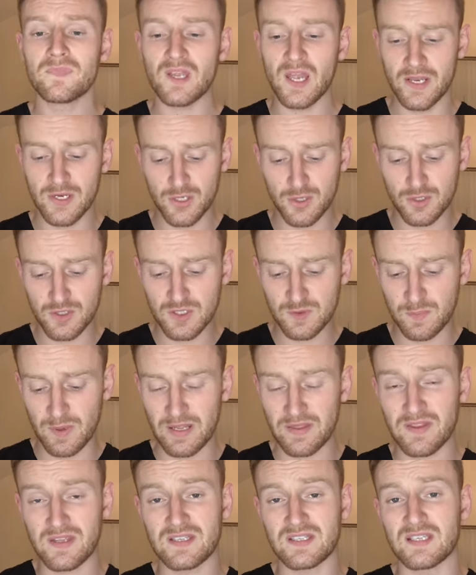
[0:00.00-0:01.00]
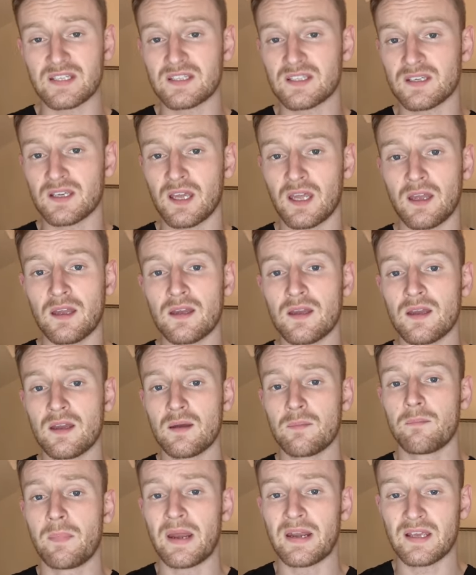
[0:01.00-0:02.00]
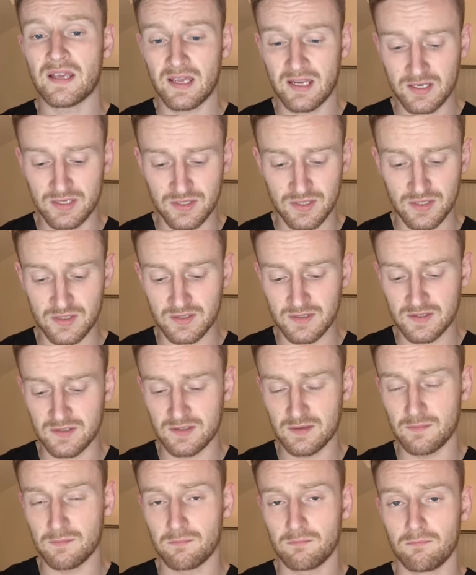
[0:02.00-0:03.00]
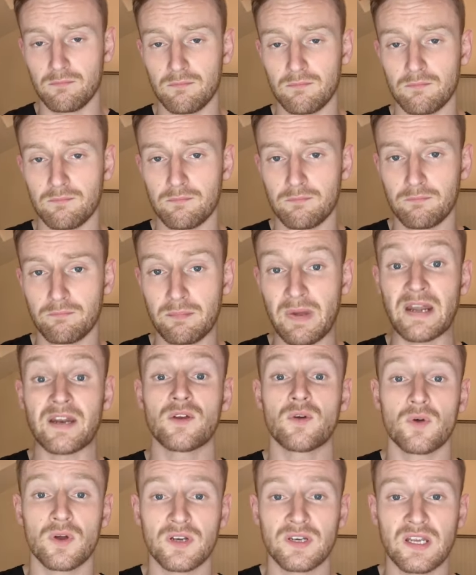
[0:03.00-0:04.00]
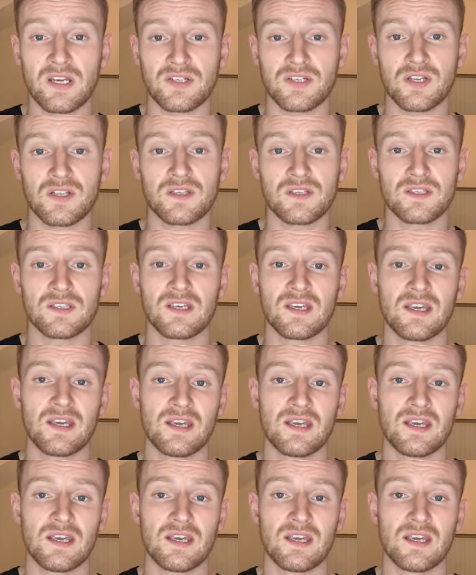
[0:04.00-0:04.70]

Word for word: And you can split this into medications, medical conditions,